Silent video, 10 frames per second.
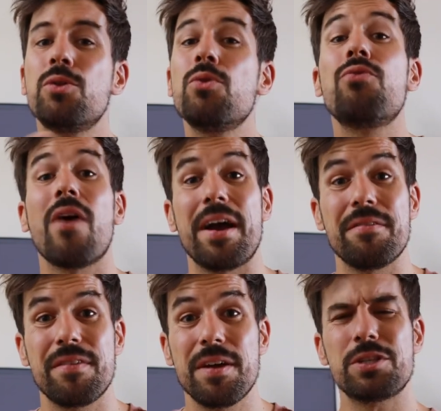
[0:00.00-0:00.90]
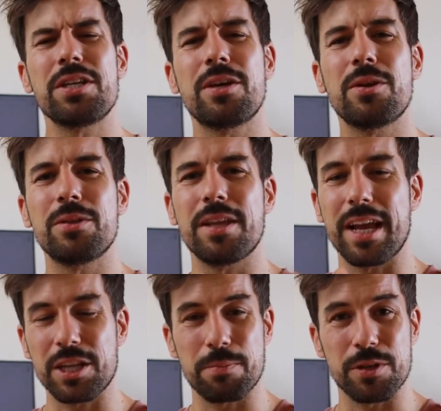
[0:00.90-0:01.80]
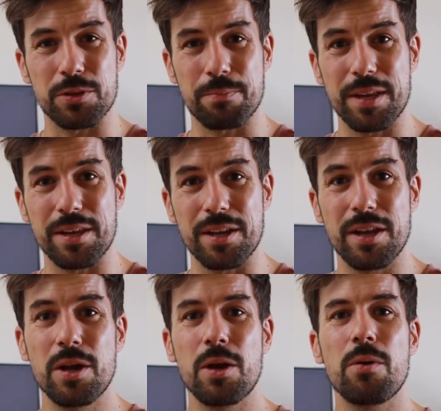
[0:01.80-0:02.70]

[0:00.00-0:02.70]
to 5, which include an expert's opinion